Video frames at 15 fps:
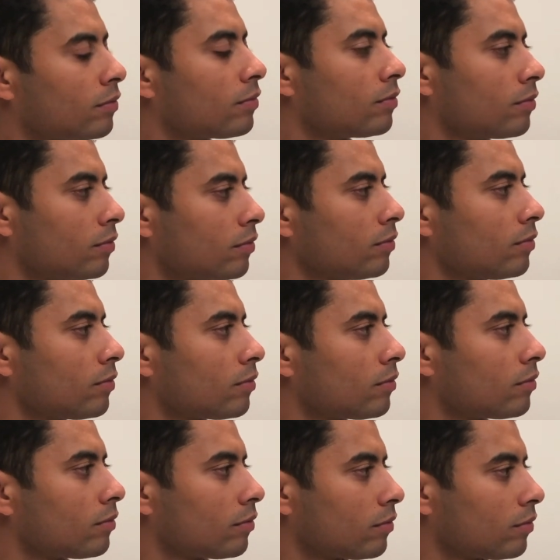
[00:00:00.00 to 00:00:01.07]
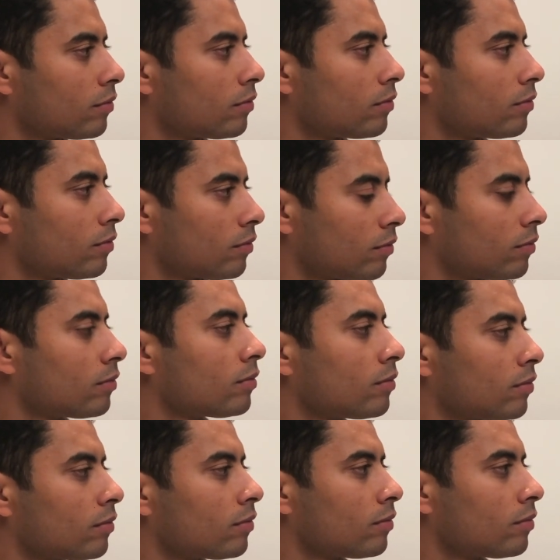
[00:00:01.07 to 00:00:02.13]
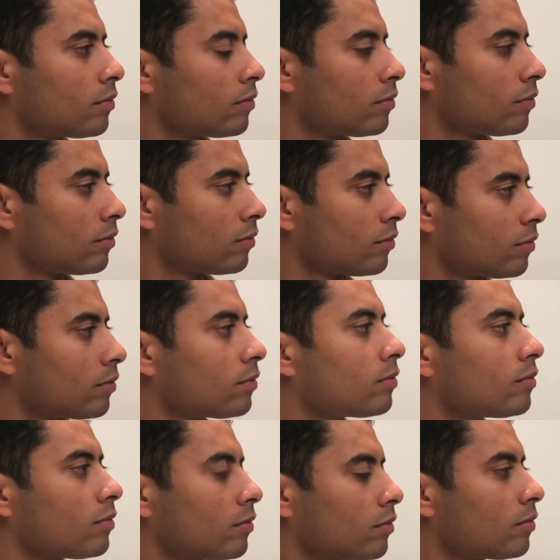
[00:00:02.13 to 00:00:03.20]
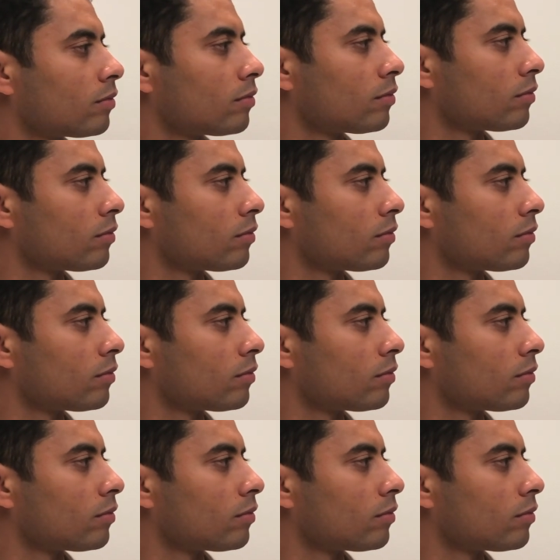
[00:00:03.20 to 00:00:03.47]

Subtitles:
(not speaking)